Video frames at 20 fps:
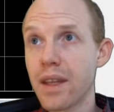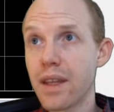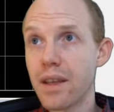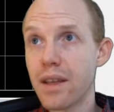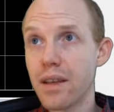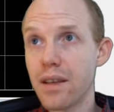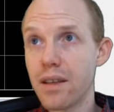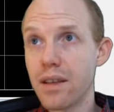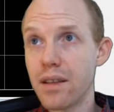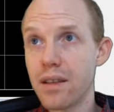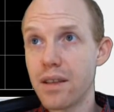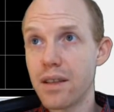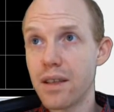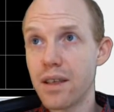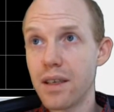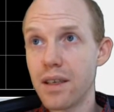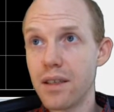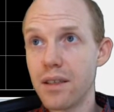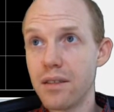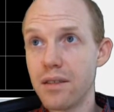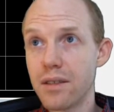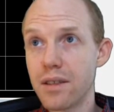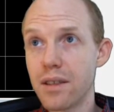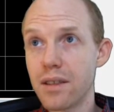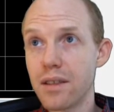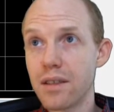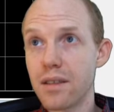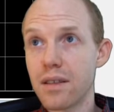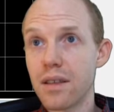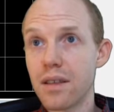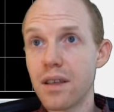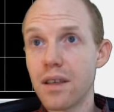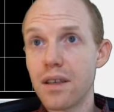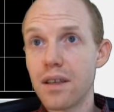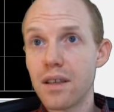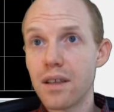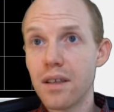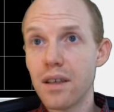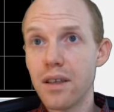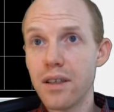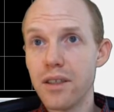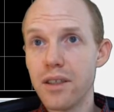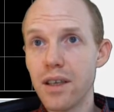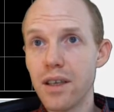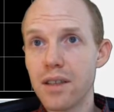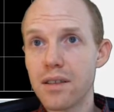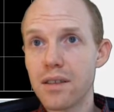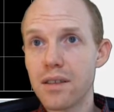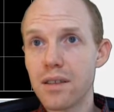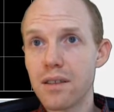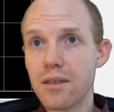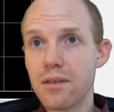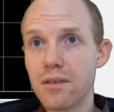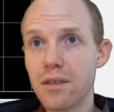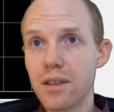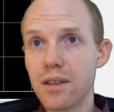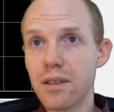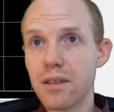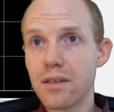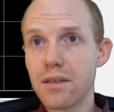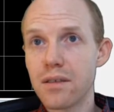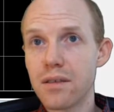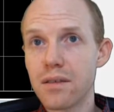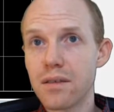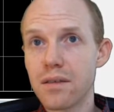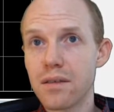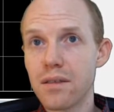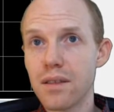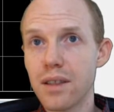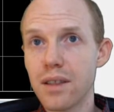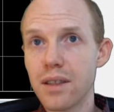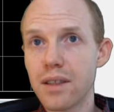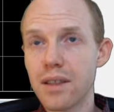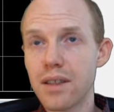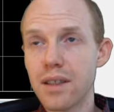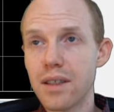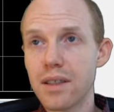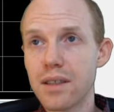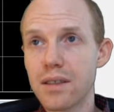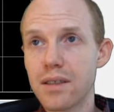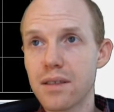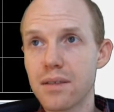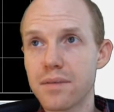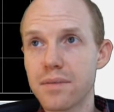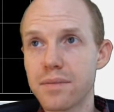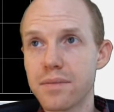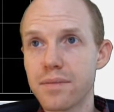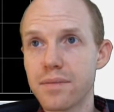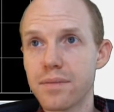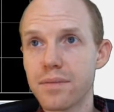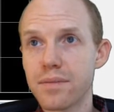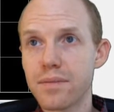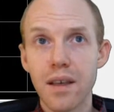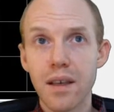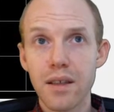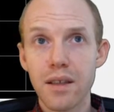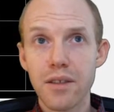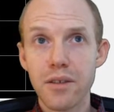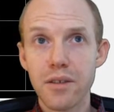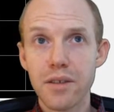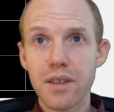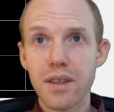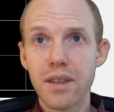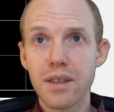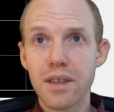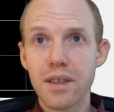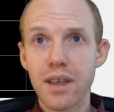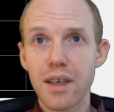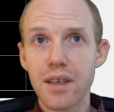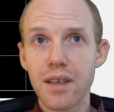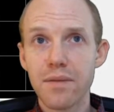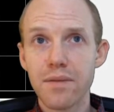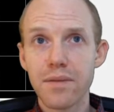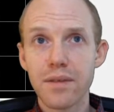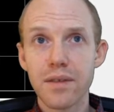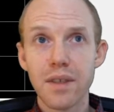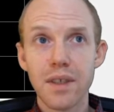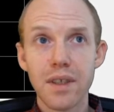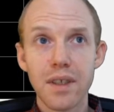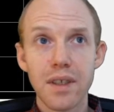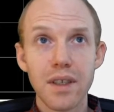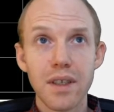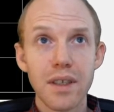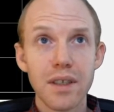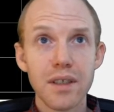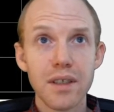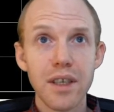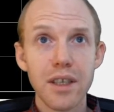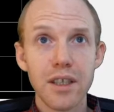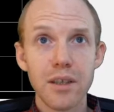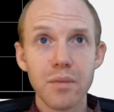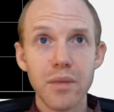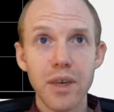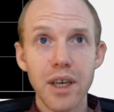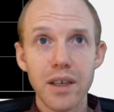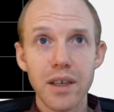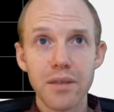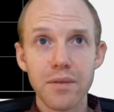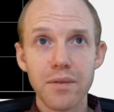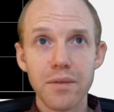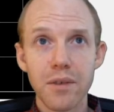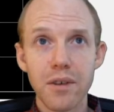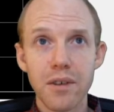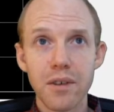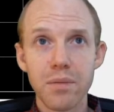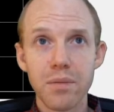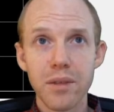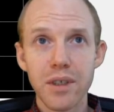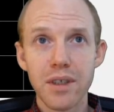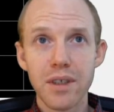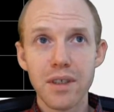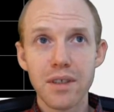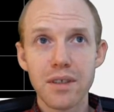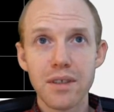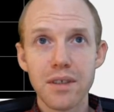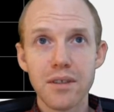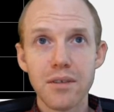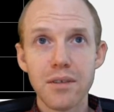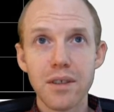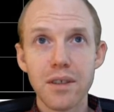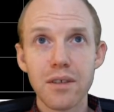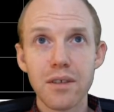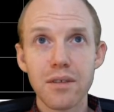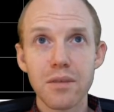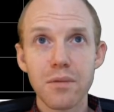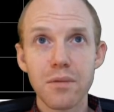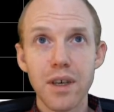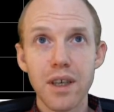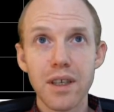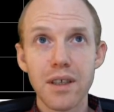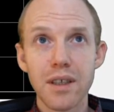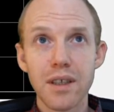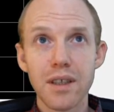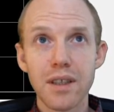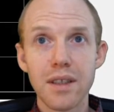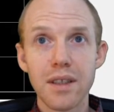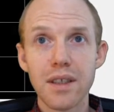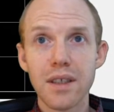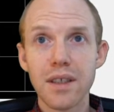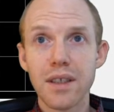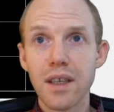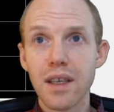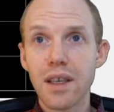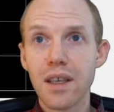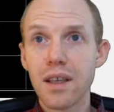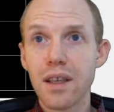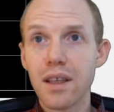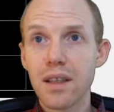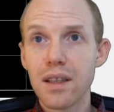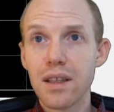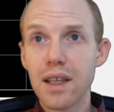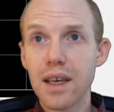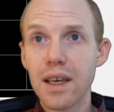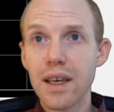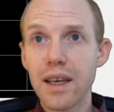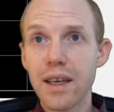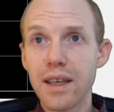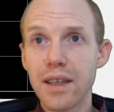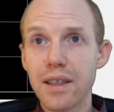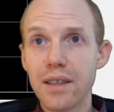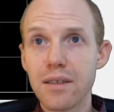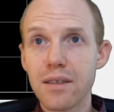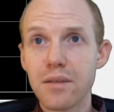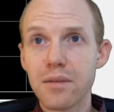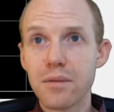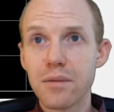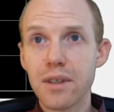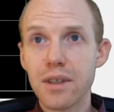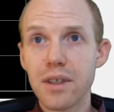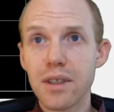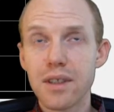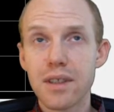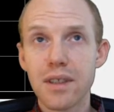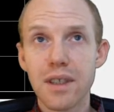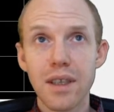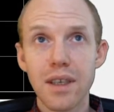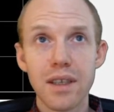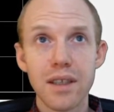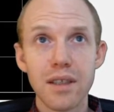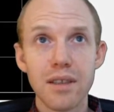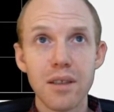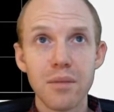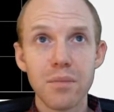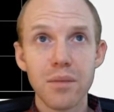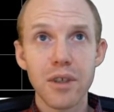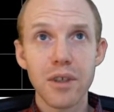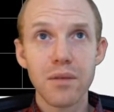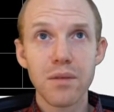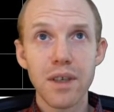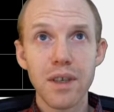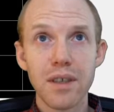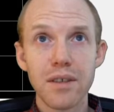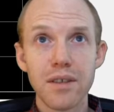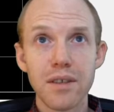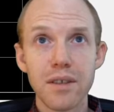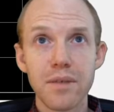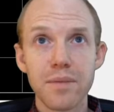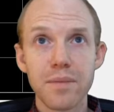And then you can adjust the trigger like this. So you can see it's kind of shaken back and forth because the trigger is right on the line where it's kind of jumping around.